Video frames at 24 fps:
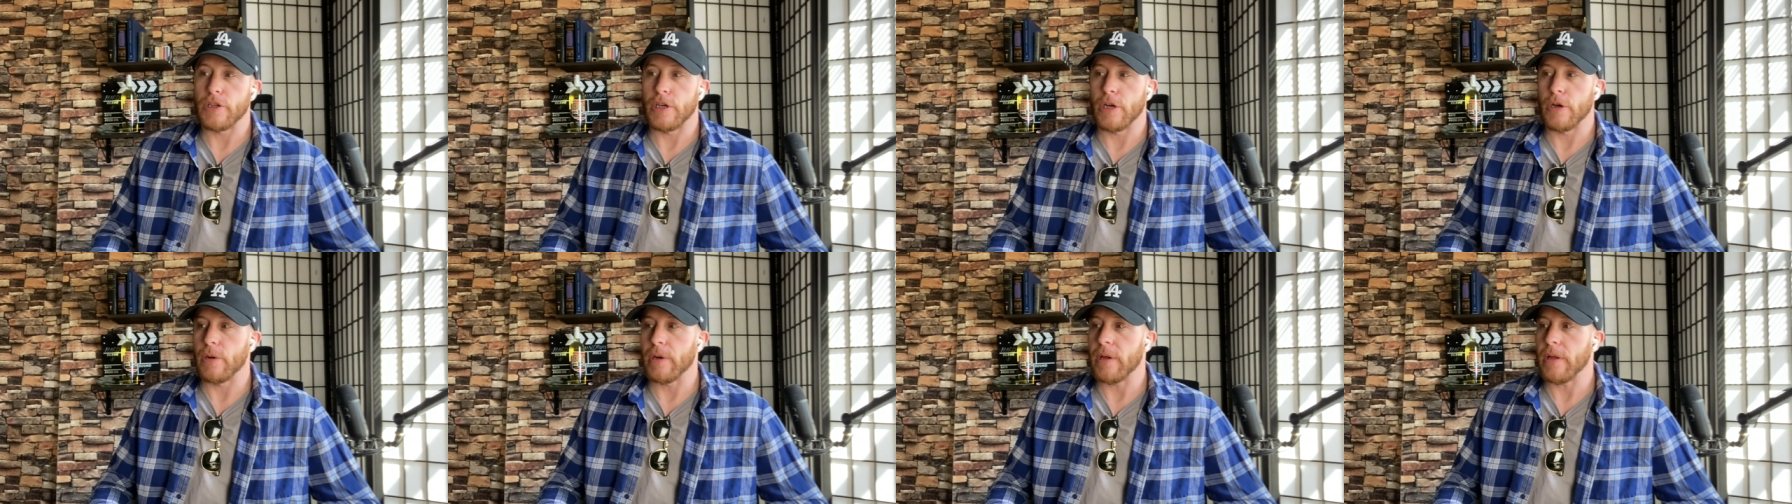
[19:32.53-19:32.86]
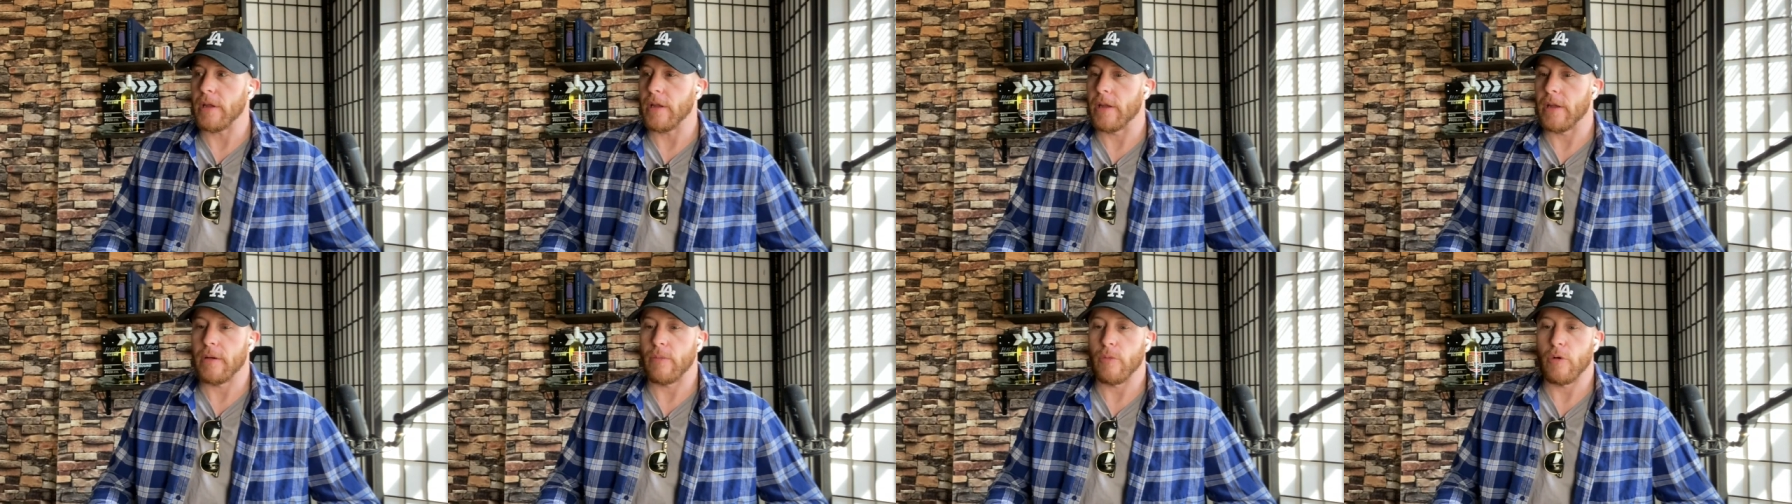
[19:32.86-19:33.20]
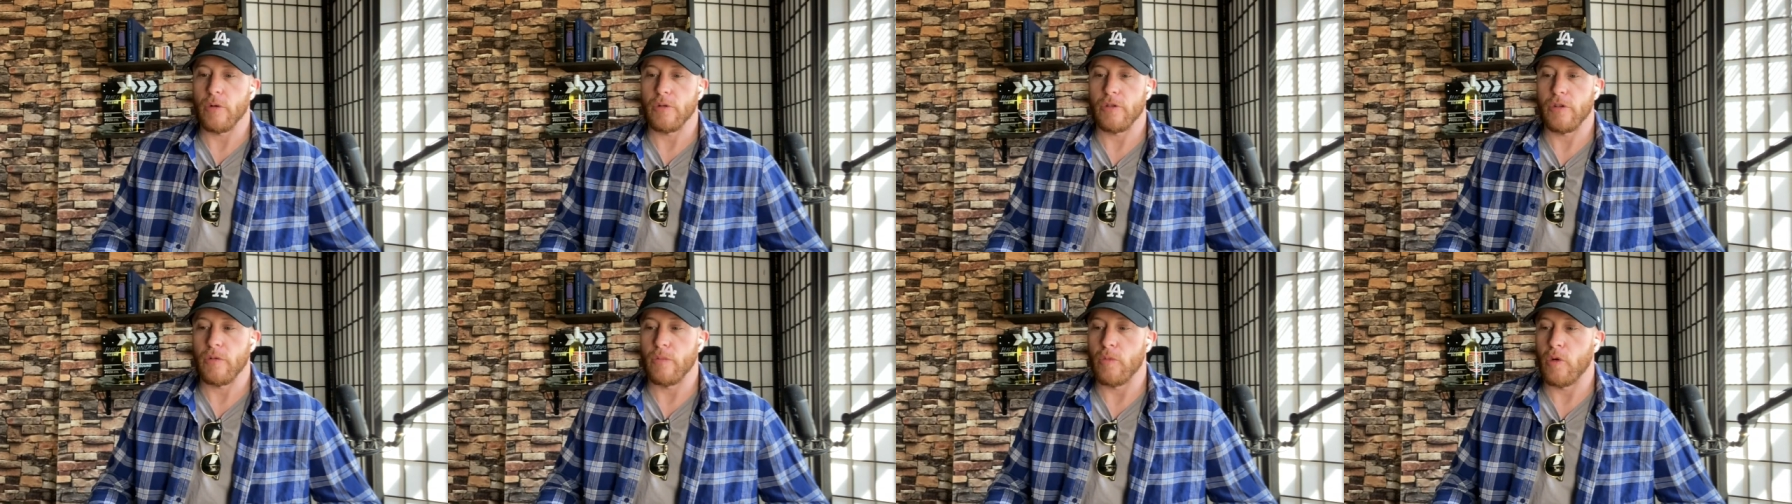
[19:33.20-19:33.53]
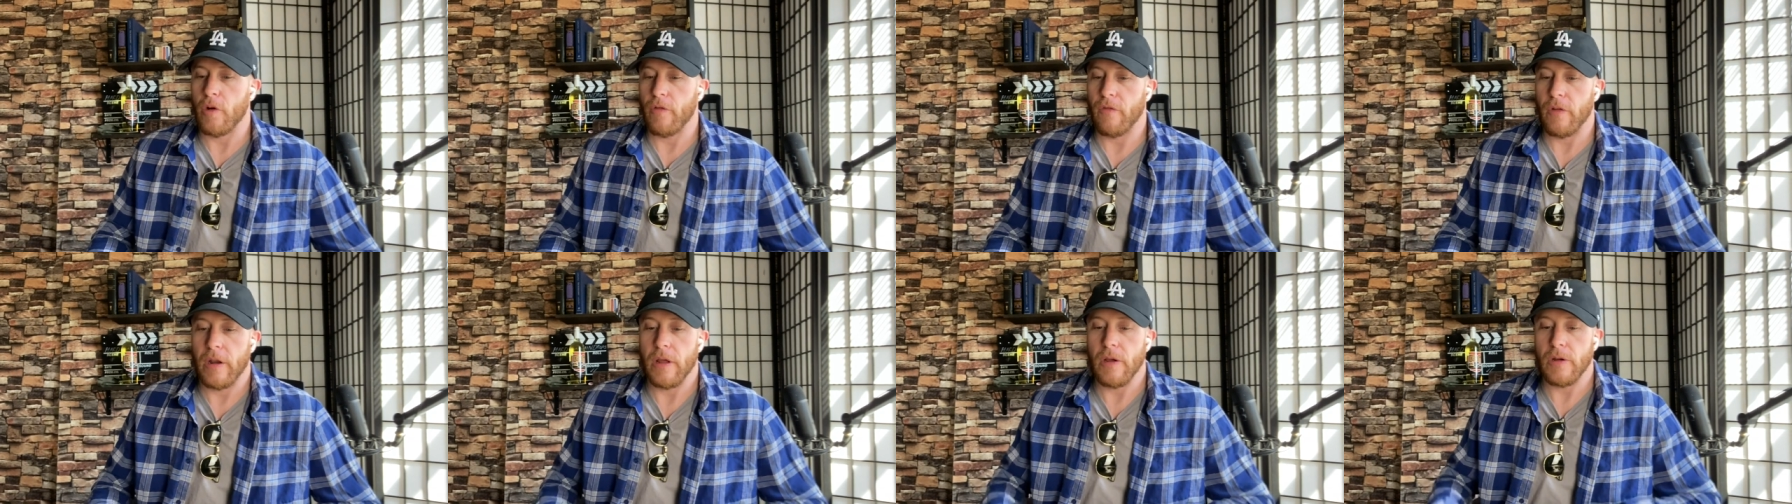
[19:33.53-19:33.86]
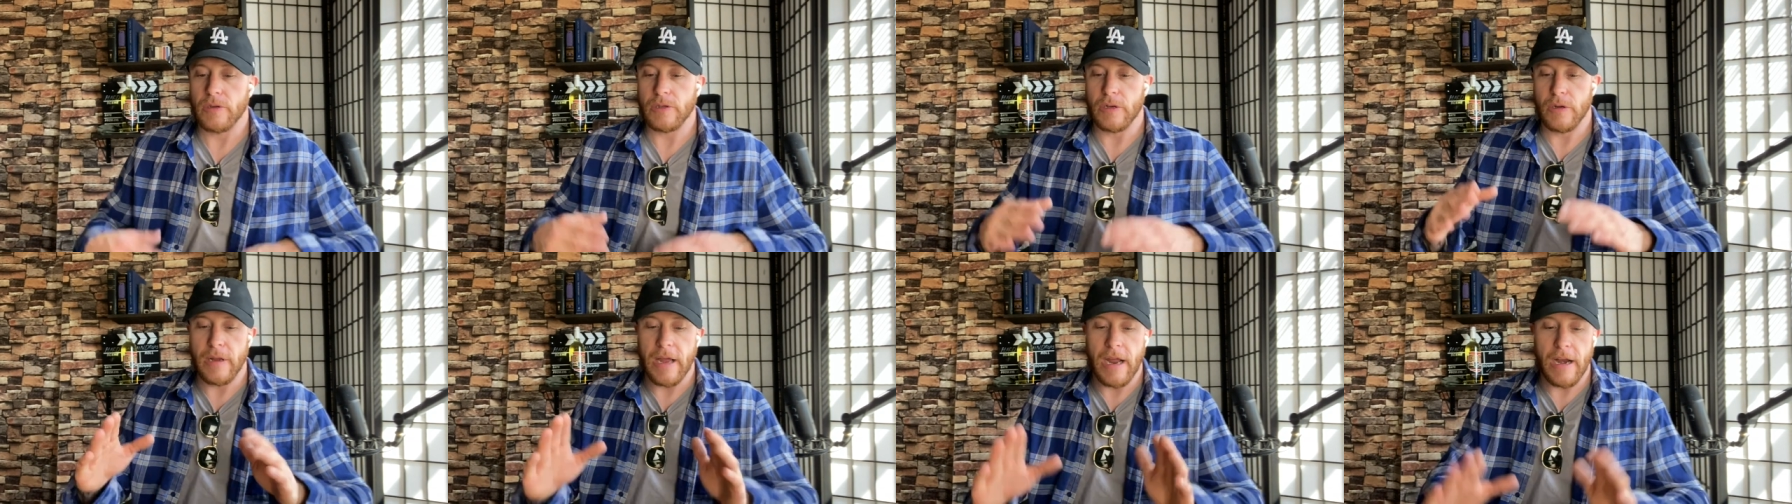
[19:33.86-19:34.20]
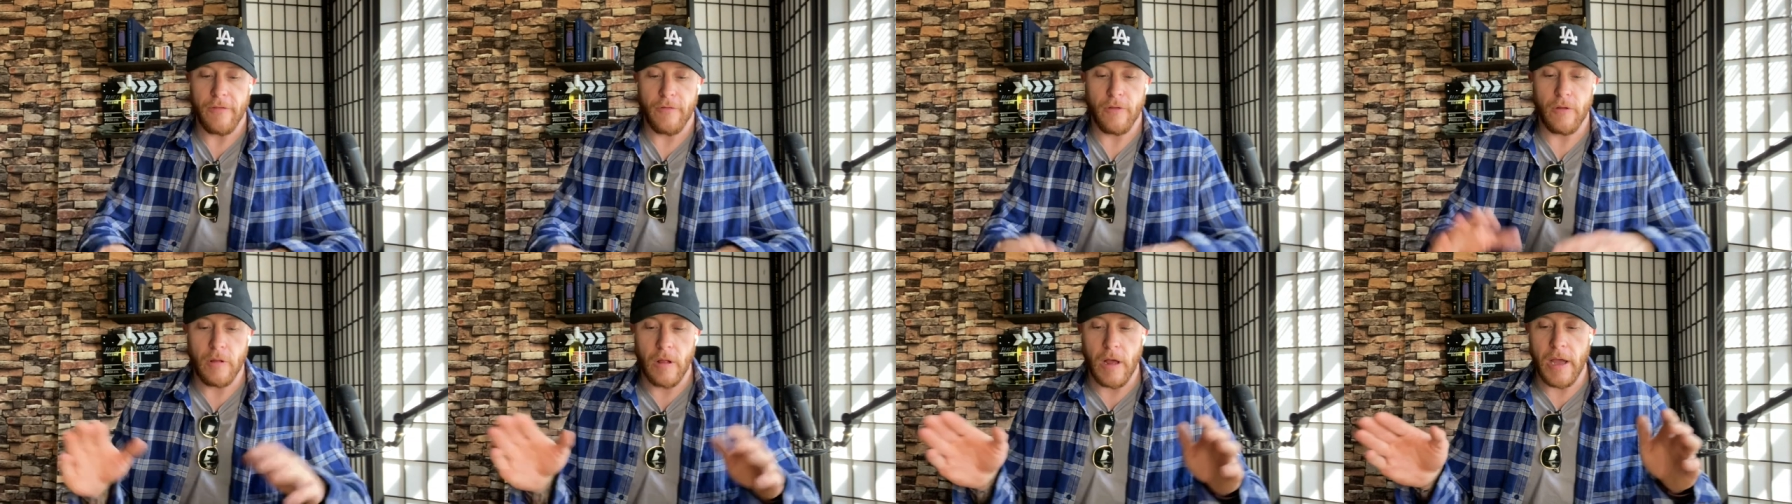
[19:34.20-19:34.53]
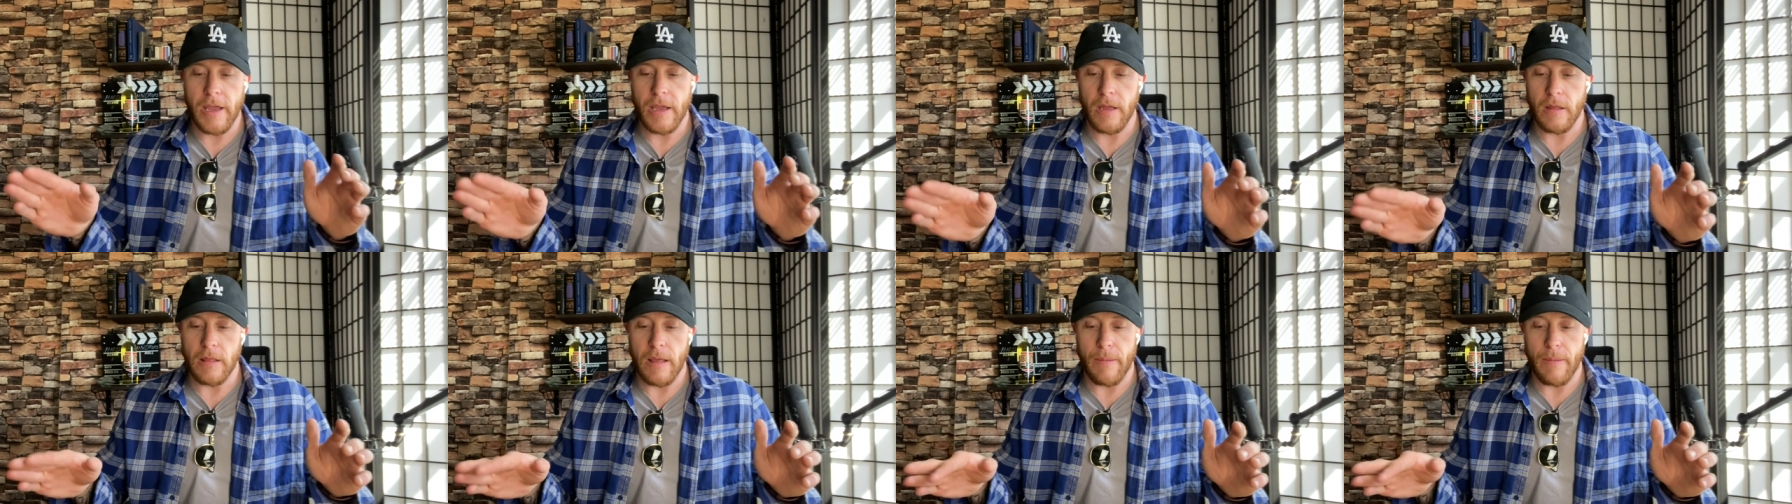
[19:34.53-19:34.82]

to it and we'll do more videos on that if you like.